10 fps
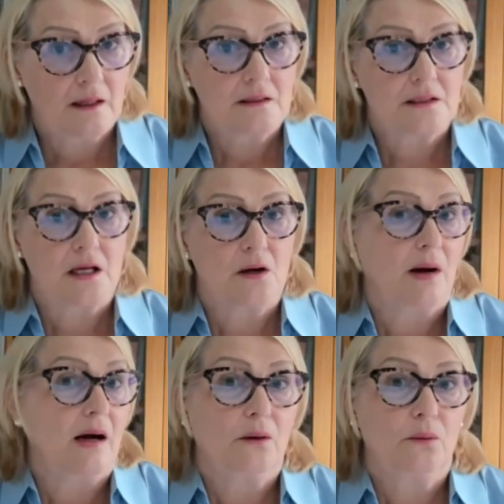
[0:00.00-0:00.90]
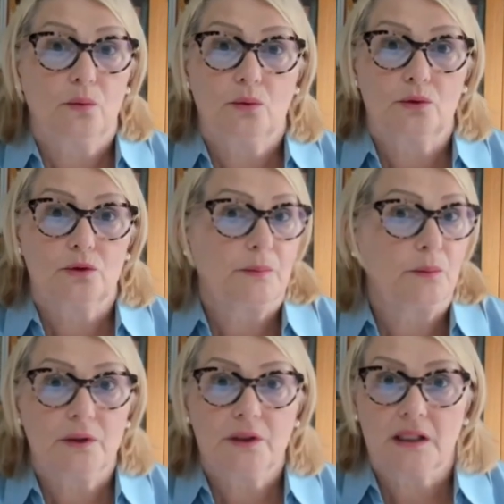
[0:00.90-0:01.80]
So I would be
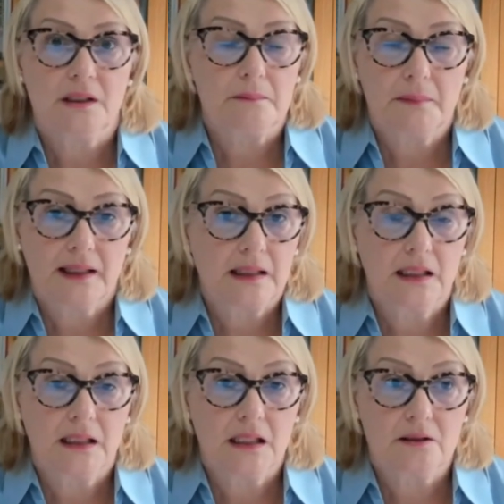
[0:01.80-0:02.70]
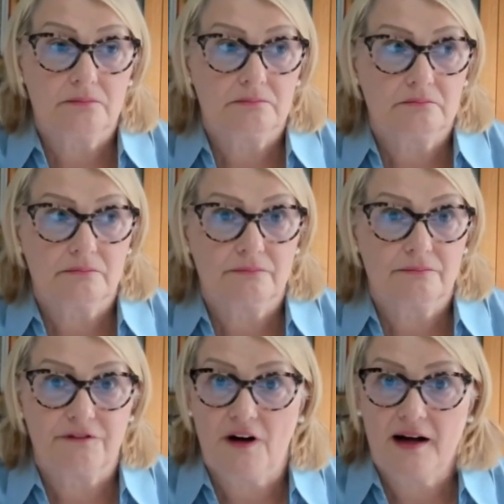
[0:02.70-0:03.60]
working in my clinic
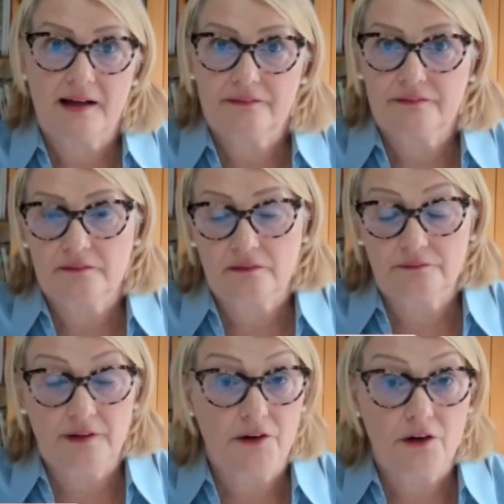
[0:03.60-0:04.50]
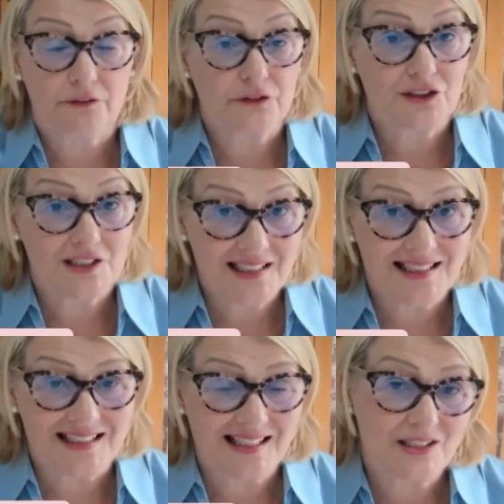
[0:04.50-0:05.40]
5, very often
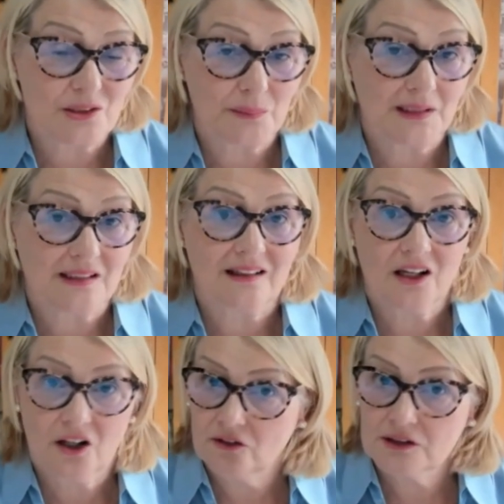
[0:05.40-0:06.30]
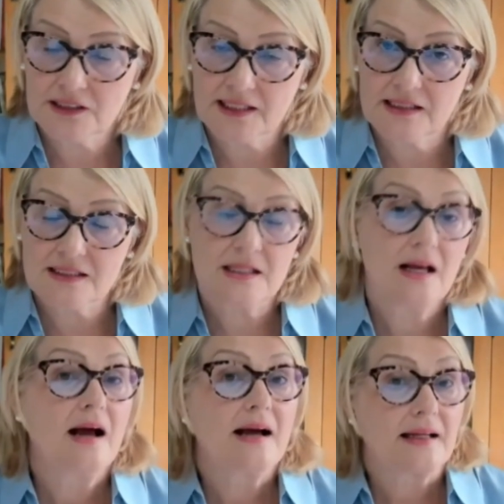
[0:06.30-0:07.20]
6 days a week, long days,
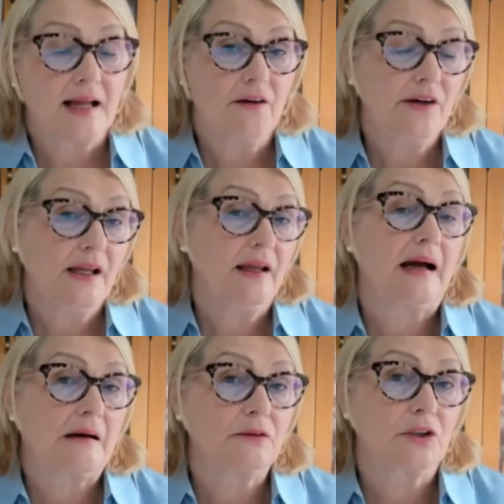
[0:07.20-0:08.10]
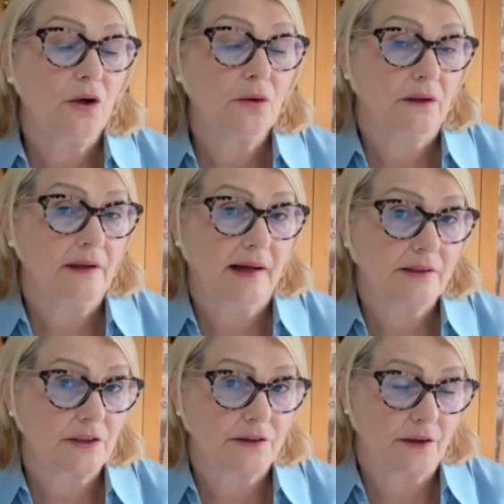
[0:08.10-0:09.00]
carrying out colon
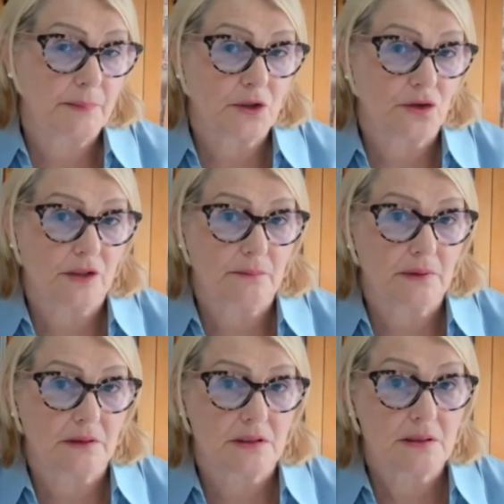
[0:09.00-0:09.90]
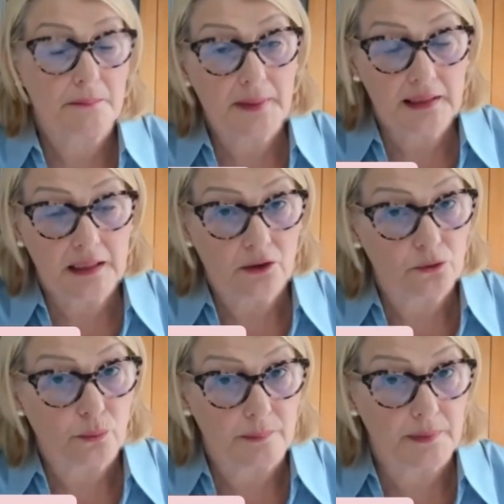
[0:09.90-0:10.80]
hydrotherapy treatments, mainly
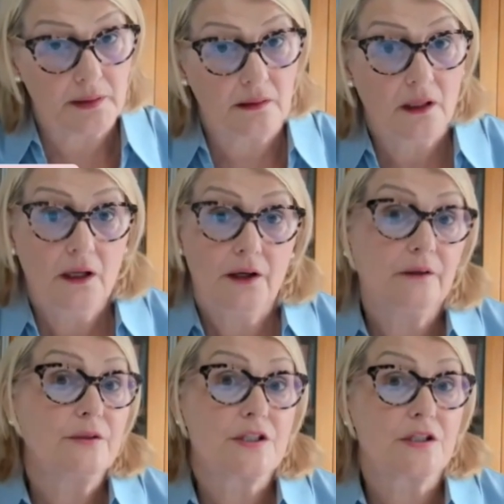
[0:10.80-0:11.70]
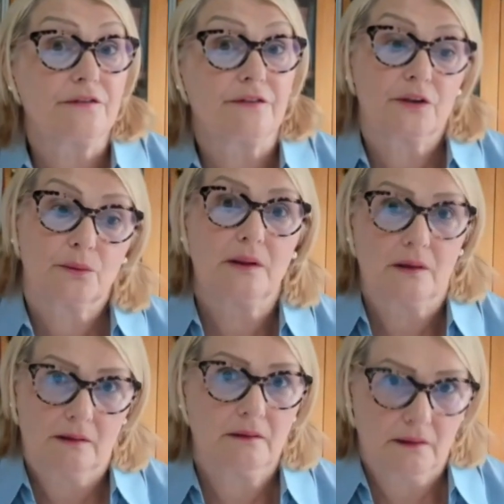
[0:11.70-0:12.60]
on women who suffered with
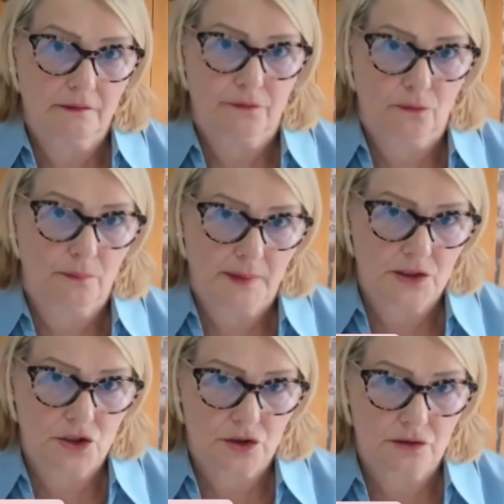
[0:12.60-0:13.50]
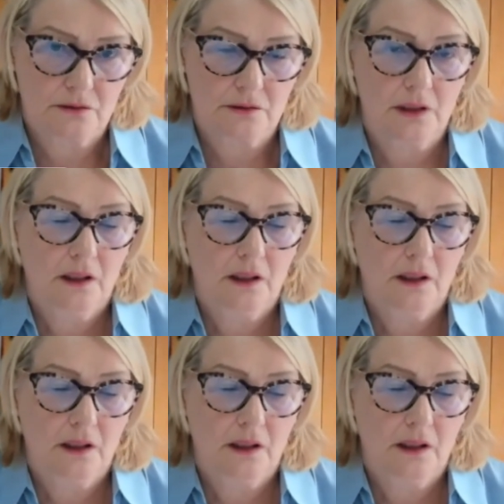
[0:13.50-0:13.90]
the aforementioned